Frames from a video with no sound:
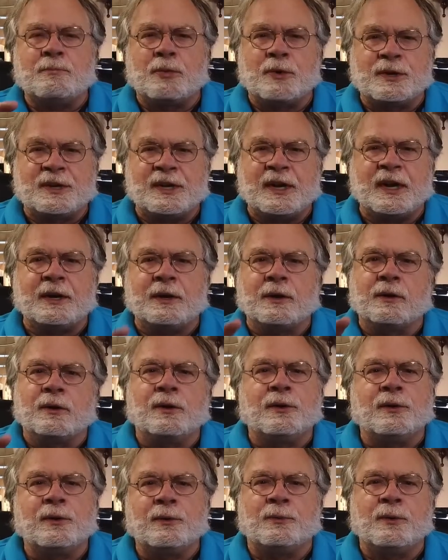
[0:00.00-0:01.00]

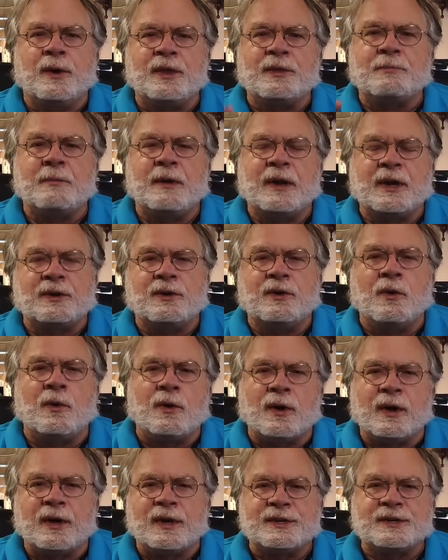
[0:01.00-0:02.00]
particular rhythmic
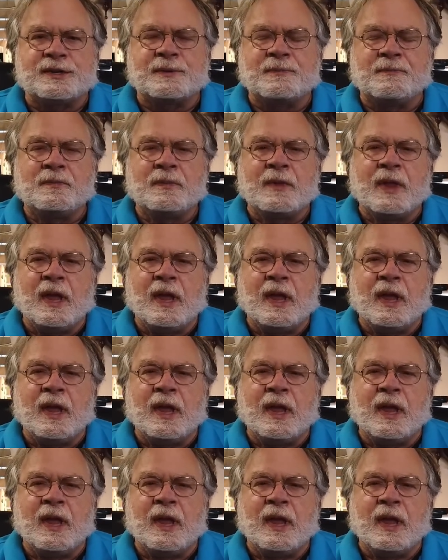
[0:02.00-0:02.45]
noise,